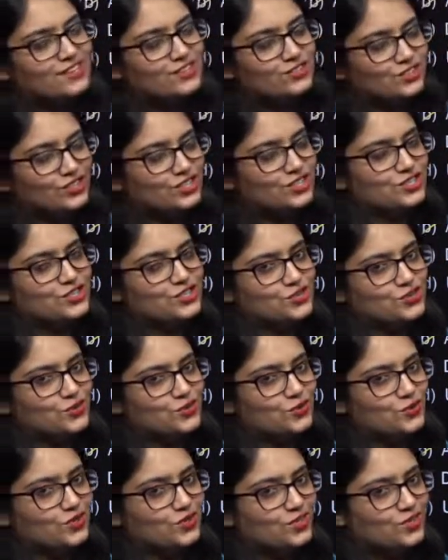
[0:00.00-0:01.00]
genetic
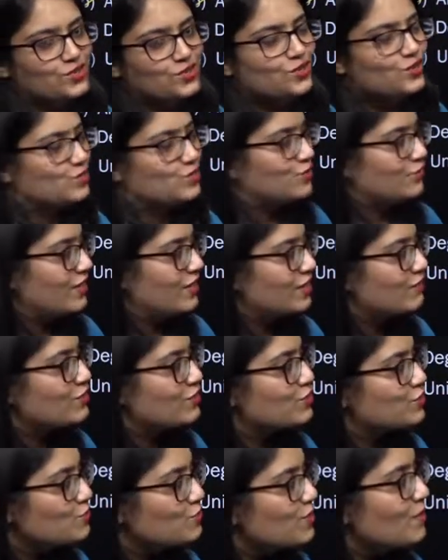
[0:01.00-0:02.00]
code. So whenever
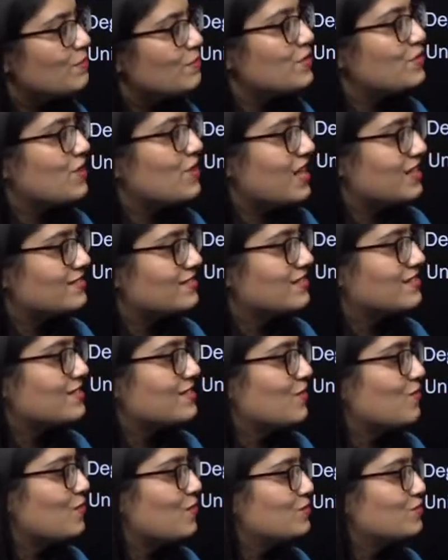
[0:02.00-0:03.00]
two amino acids
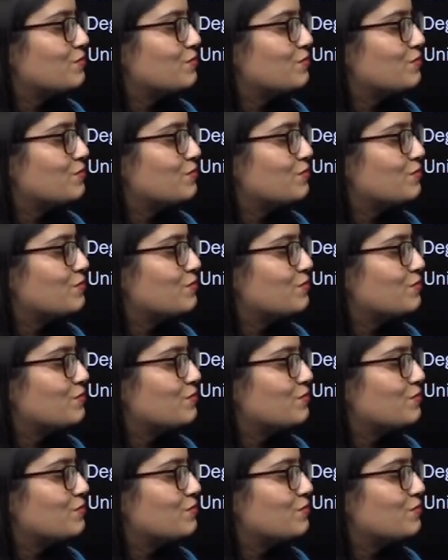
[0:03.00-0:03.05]
are going